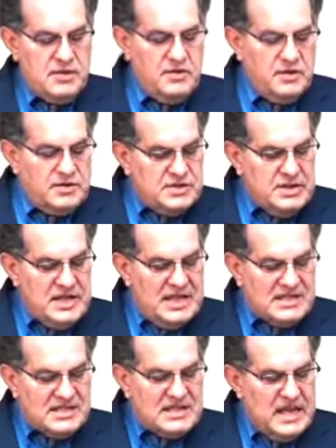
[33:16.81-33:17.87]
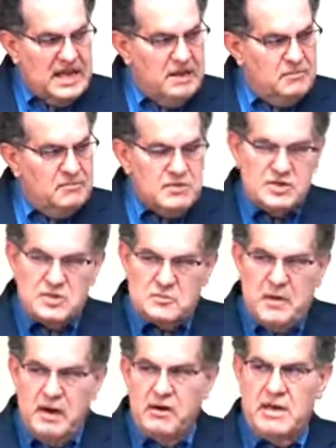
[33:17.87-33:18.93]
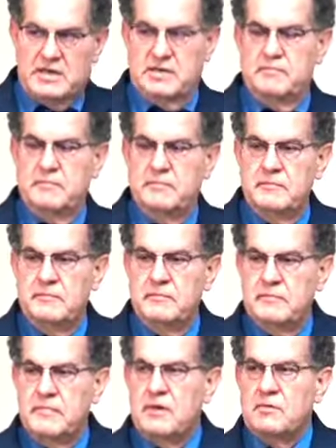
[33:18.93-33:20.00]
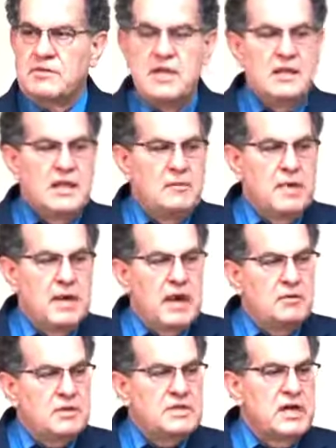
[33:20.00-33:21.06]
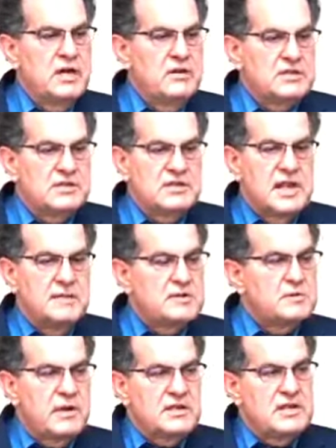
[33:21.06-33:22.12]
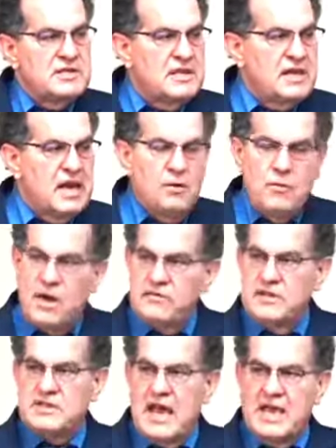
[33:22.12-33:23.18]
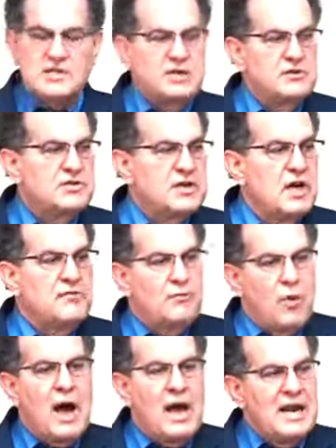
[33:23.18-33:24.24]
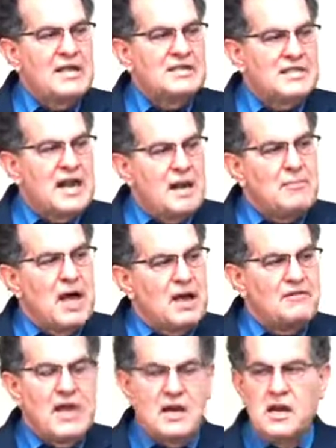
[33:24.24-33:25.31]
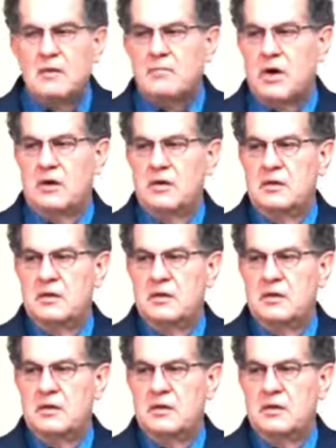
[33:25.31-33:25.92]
So you can see that same spirit that was in them. And I will tell you, it's the same spirit that's in any one of us. Ask yourself why it is that I'm not of that number.